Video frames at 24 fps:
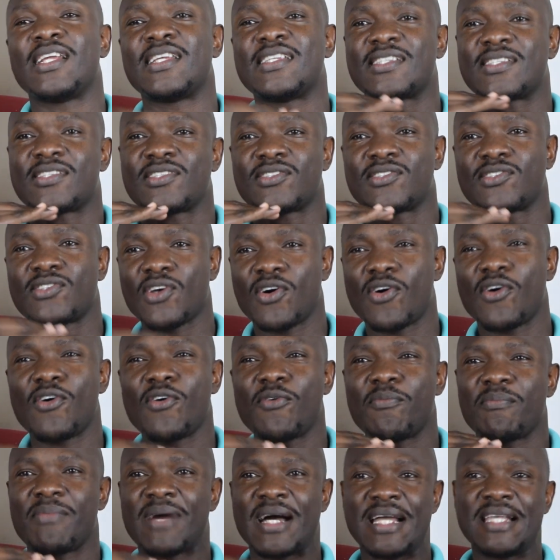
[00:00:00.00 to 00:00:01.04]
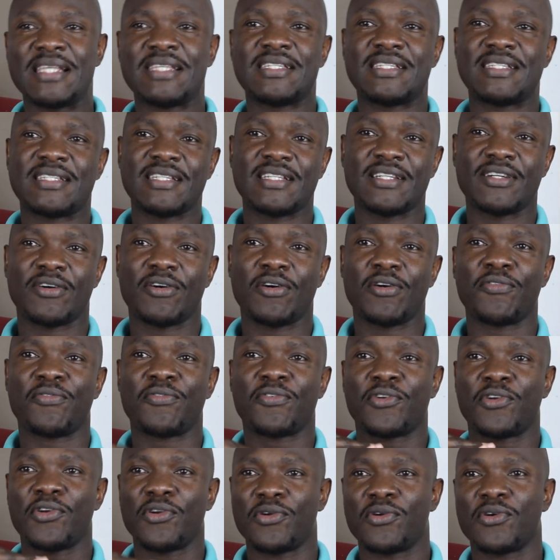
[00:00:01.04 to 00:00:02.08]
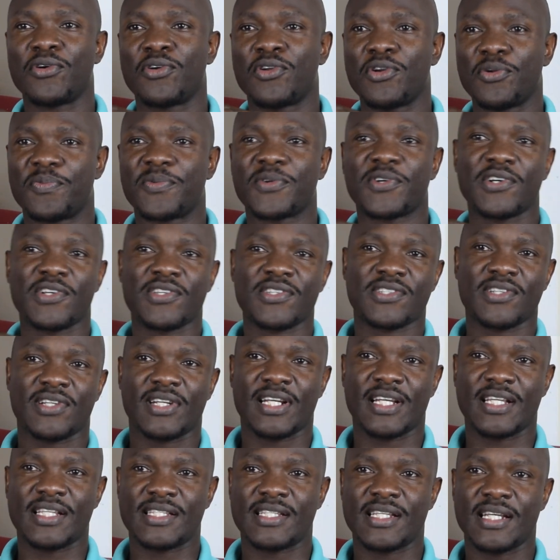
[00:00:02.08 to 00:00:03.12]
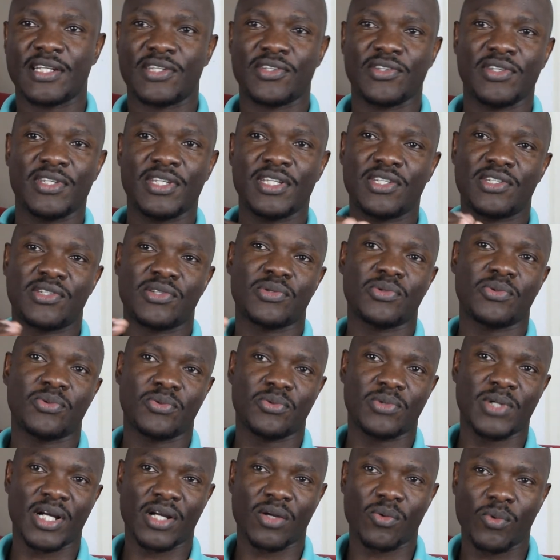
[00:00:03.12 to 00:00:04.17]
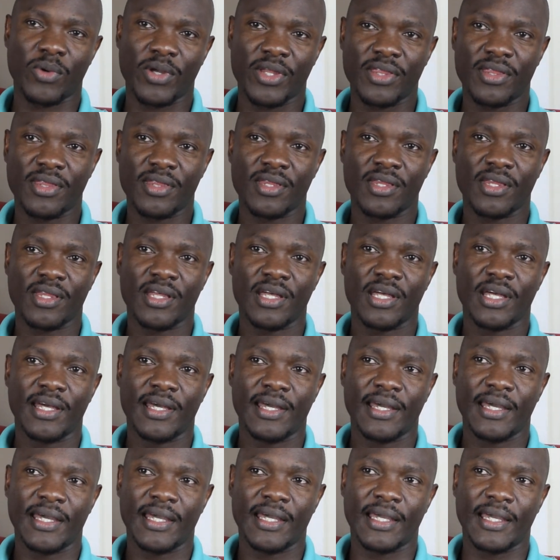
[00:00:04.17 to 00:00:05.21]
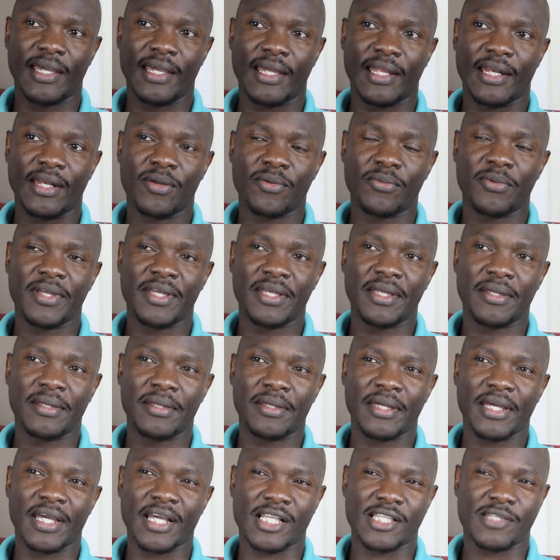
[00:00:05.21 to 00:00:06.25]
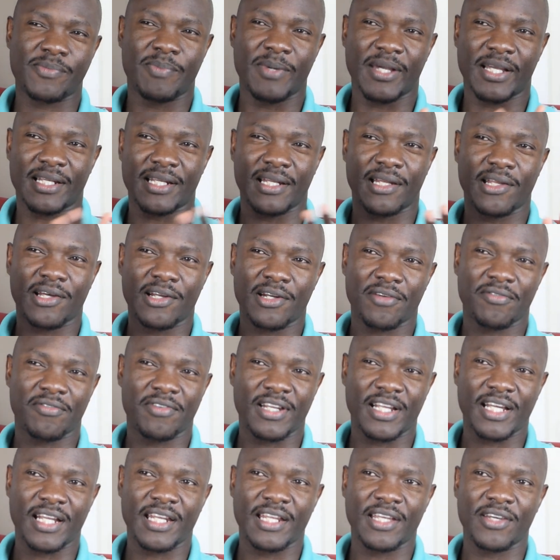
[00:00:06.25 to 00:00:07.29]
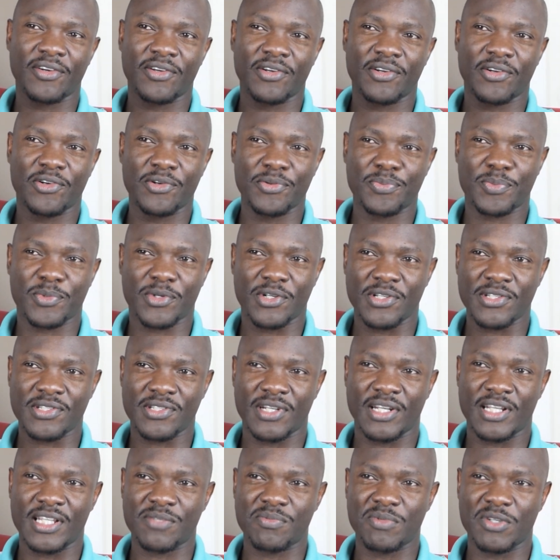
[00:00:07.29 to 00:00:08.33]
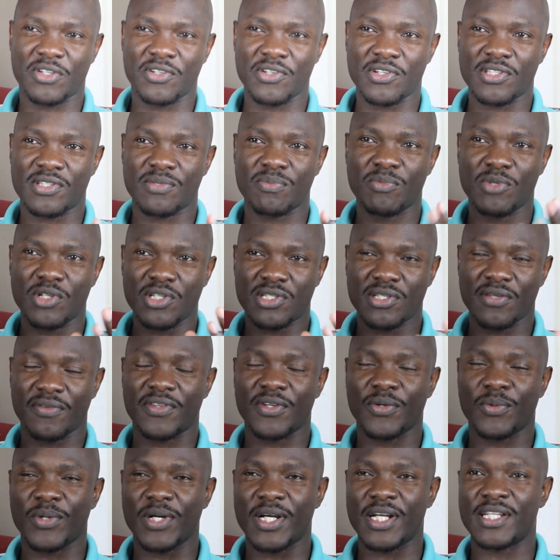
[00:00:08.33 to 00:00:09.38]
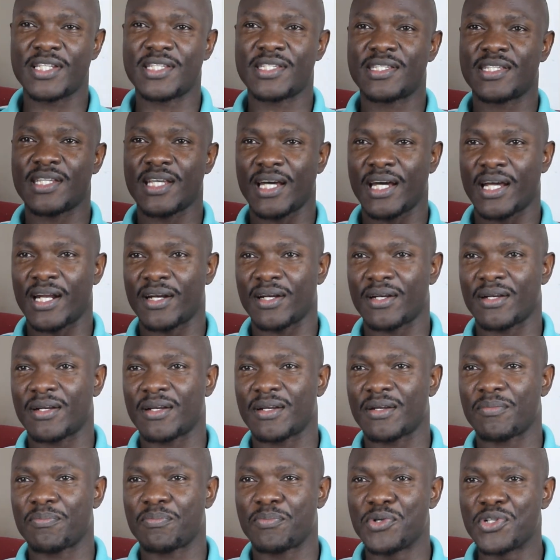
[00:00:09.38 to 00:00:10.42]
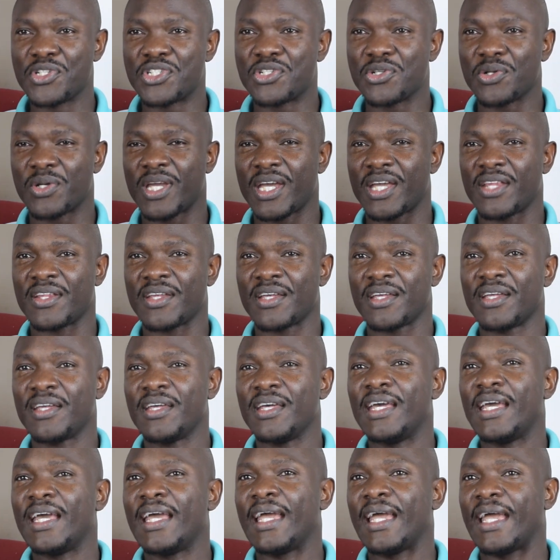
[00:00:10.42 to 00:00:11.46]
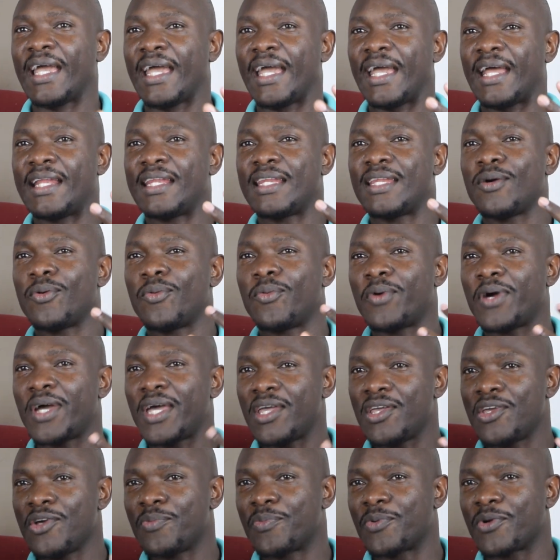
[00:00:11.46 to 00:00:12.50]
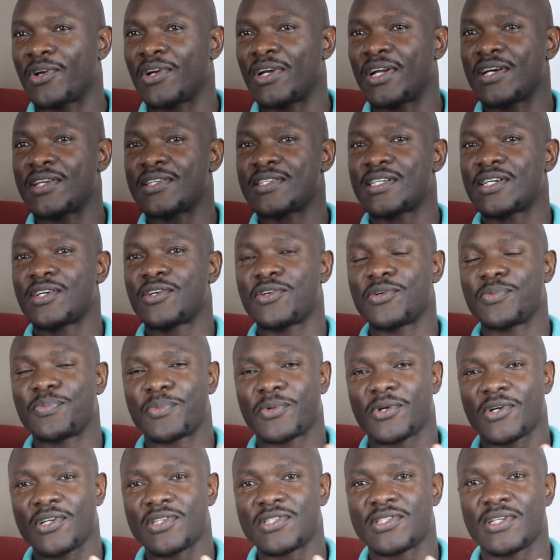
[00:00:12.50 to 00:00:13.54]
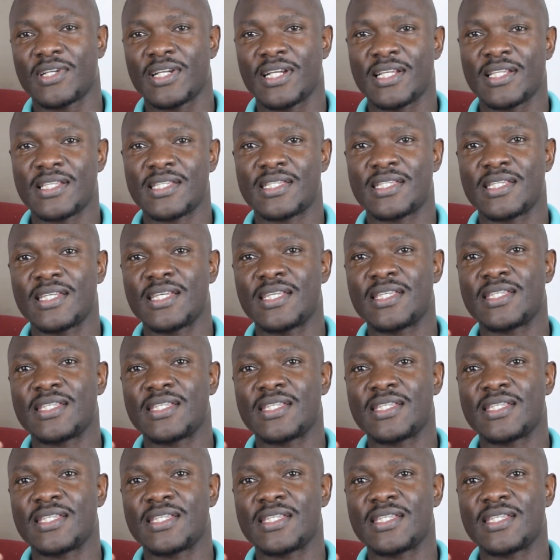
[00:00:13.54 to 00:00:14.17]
is so much of grouped consonants that you need to work with, and we expect a lot of learning on grouped consonants because most of the words are put together, and the way you pronounce the grouped consonants